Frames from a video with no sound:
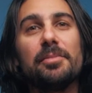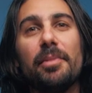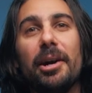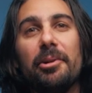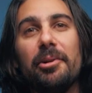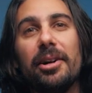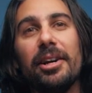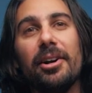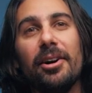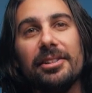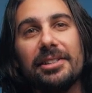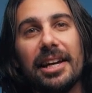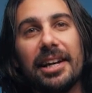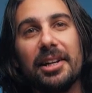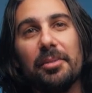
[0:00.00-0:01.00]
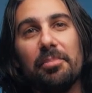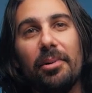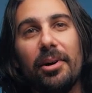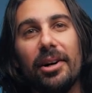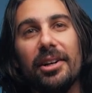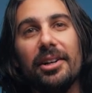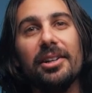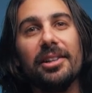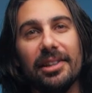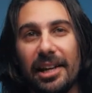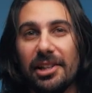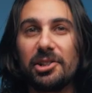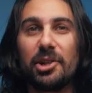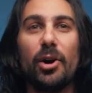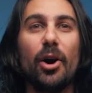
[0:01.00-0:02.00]
is my rig all taken apart.
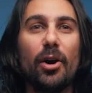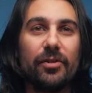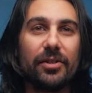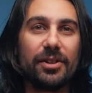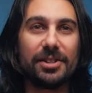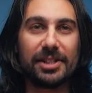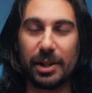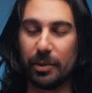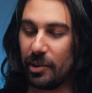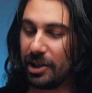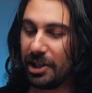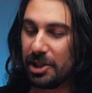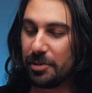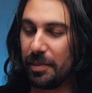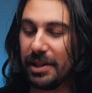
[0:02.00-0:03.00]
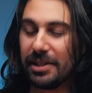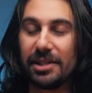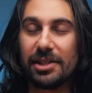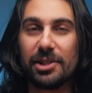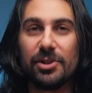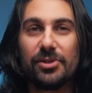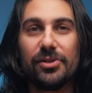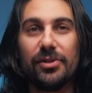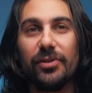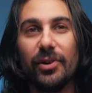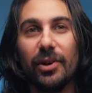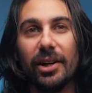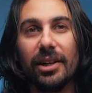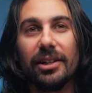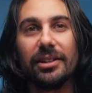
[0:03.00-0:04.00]
Let's go over and see what each piece is useful
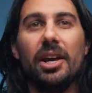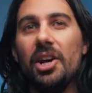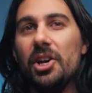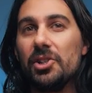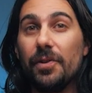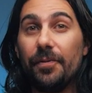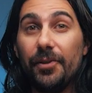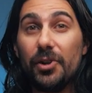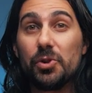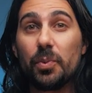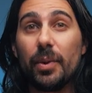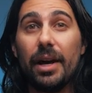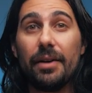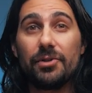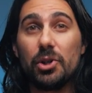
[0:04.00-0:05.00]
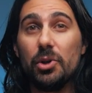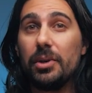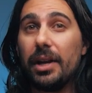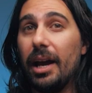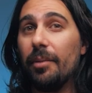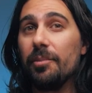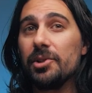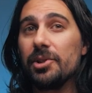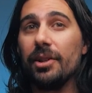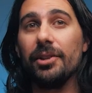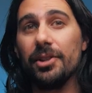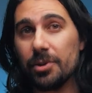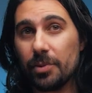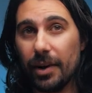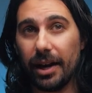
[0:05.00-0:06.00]
for. So first we have two cameras on
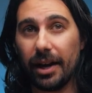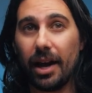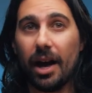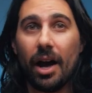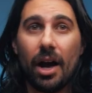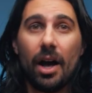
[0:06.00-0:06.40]
this rig.